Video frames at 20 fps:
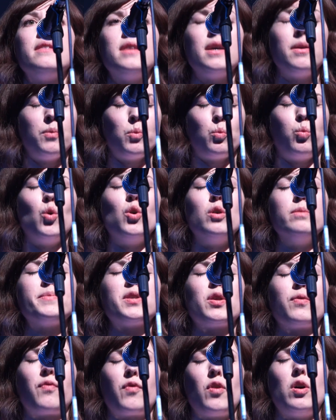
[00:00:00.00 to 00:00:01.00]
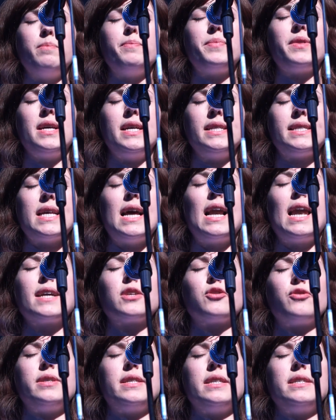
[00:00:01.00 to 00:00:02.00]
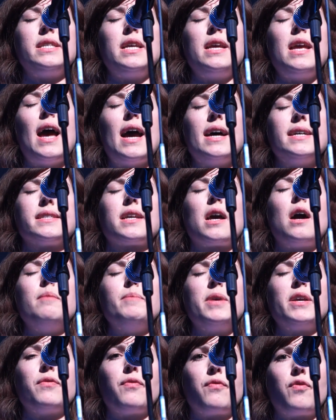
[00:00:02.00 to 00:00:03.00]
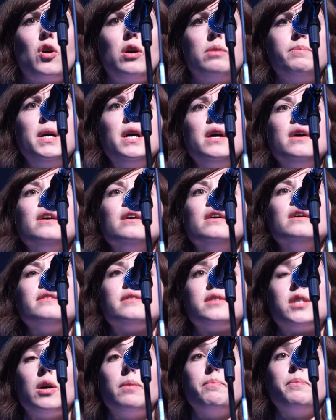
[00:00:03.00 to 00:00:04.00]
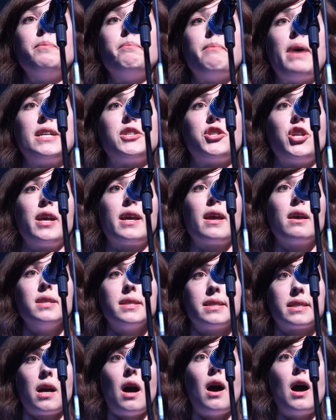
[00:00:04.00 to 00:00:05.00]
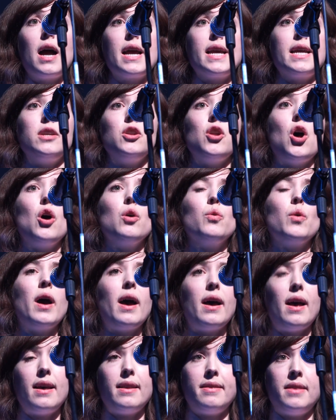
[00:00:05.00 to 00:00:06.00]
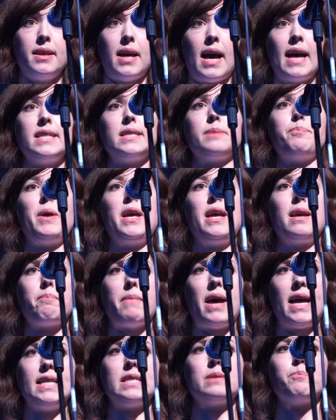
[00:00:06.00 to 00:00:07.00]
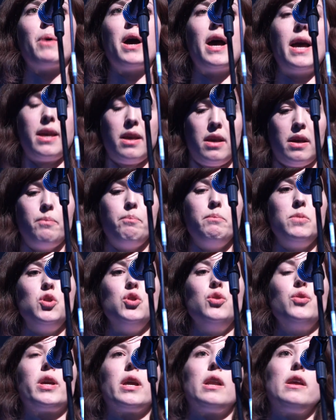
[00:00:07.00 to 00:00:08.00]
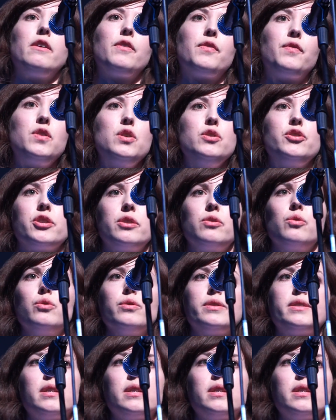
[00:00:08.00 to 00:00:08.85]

the warmth from this electricity as coming from some magic sky. No, and being made by nuclear fusion or